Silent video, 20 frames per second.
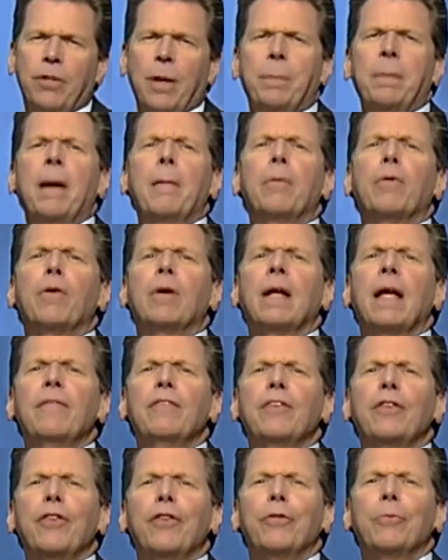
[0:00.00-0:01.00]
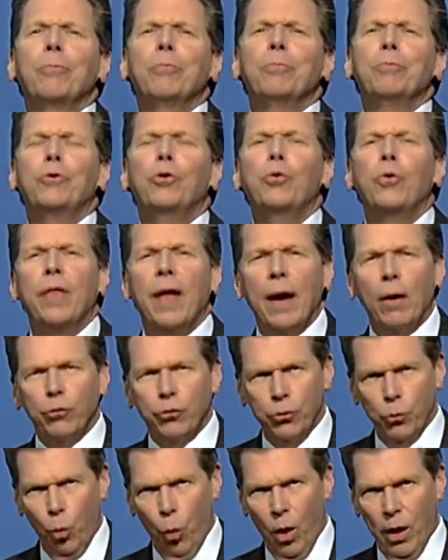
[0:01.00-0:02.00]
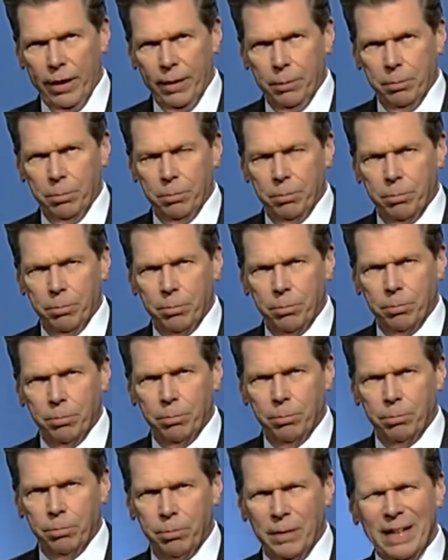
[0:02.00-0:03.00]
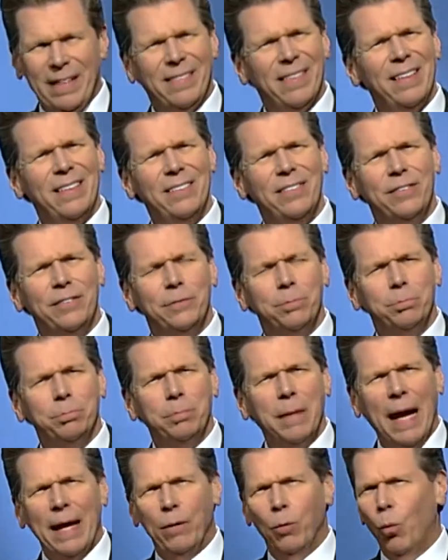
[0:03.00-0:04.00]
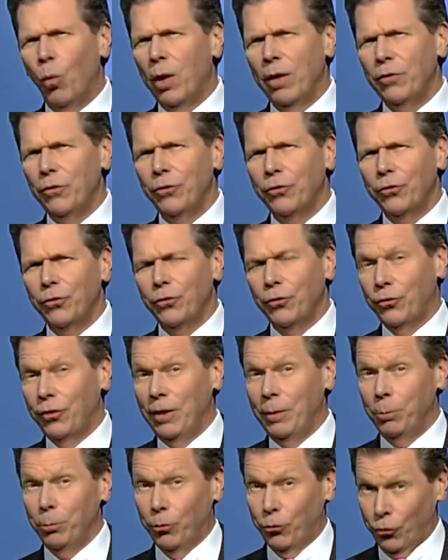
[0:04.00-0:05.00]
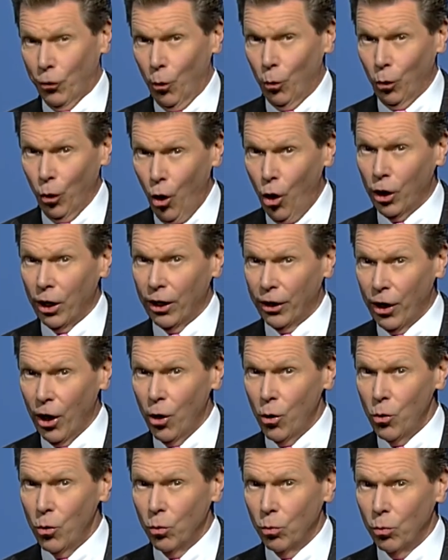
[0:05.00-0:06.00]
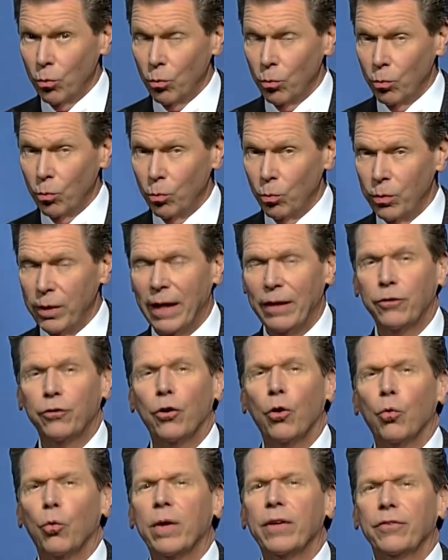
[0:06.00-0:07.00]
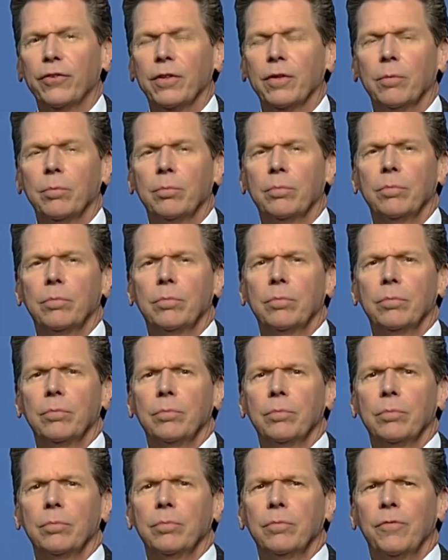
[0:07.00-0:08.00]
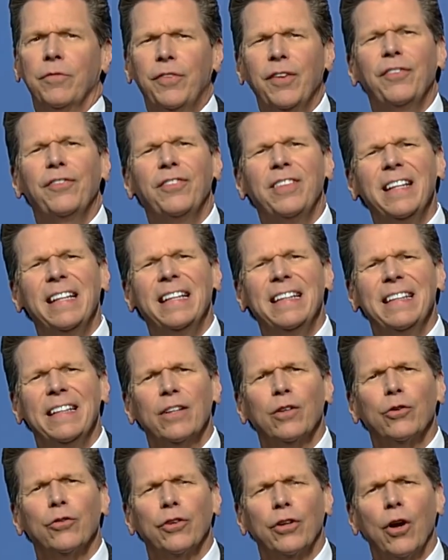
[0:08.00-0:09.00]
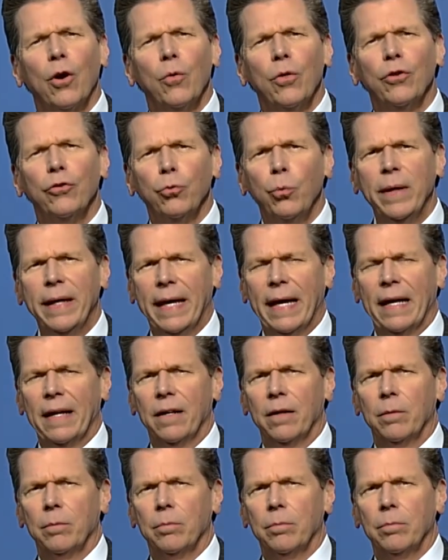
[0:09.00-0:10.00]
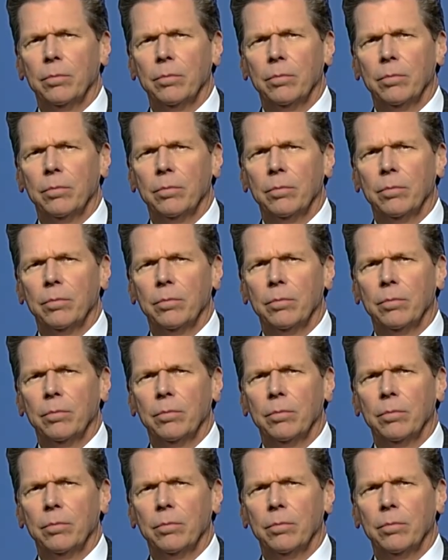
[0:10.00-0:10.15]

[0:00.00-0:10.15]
September 11th, 2001. It does at once seem so long ago, yet so recent. 15 years ago this weekend,